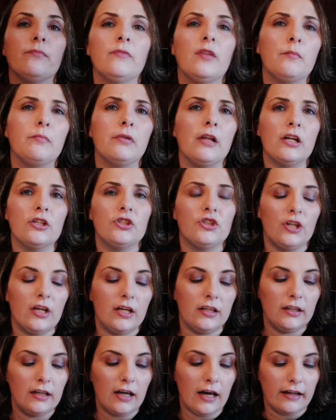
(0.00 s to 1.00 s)
blush
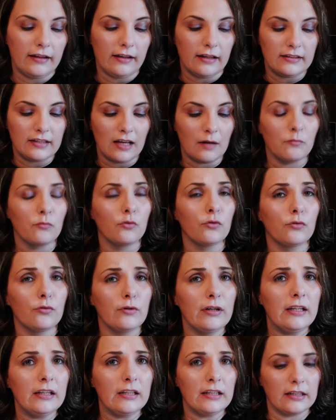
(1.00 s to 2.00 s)
and the highlights. I'm
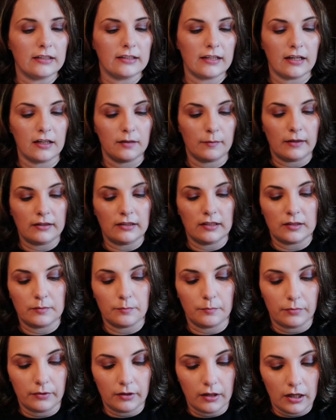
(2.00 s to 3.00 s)
really excited about this
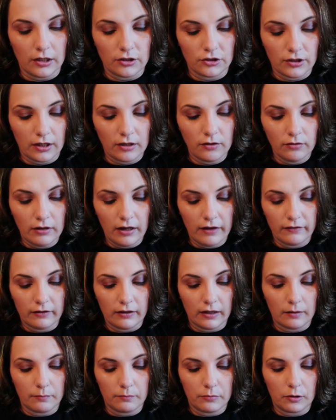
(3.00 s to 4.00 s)
blush. I don't have a
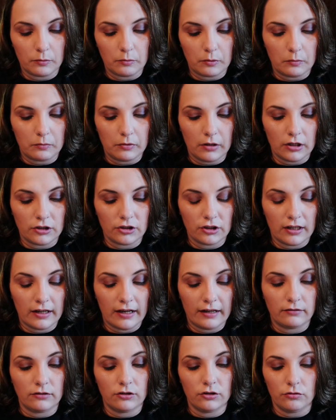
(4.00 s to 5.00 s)
lot of purple blush, and
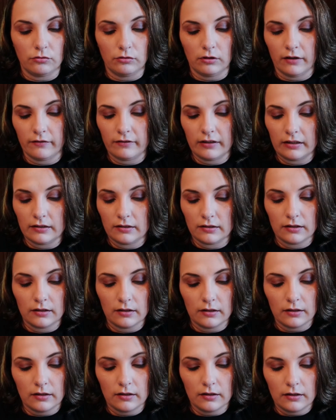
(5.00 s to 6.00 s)
I do love it.
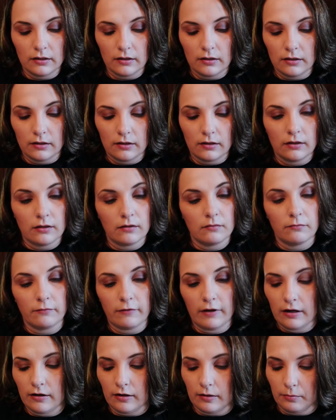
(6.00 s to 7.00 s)

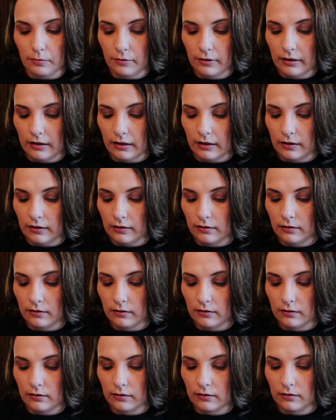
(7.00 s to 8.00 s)
Very pretty.
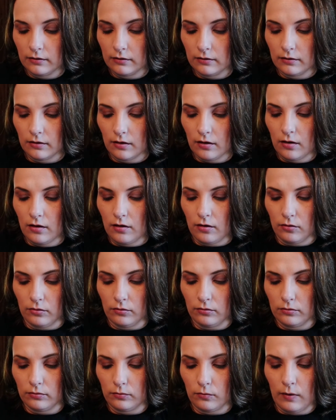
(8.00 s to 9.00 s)
Oh,
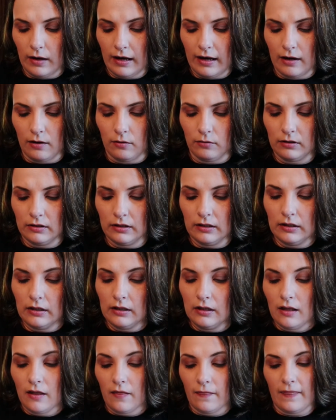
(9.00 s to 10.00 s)
wow.
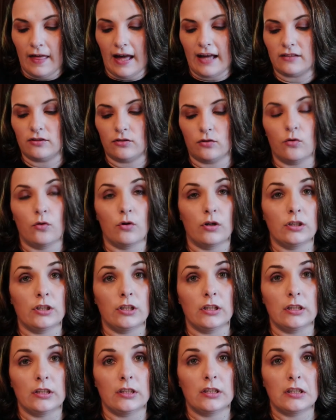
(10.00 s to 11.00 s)
That's
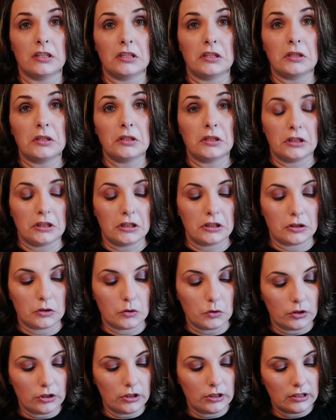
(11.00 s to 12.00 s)
gorgeous. That's
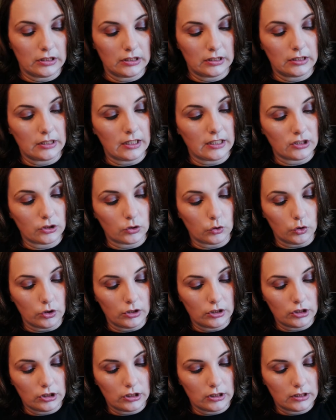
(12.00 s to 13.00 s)
gorgeous. That's
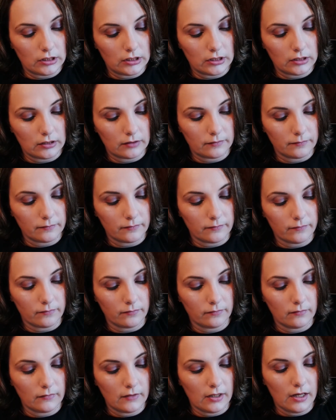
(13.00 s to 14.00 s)
gorgeous.
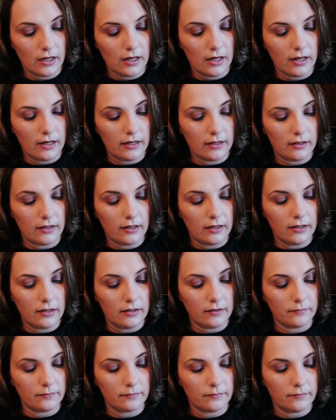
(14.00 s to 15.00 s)
The highlight.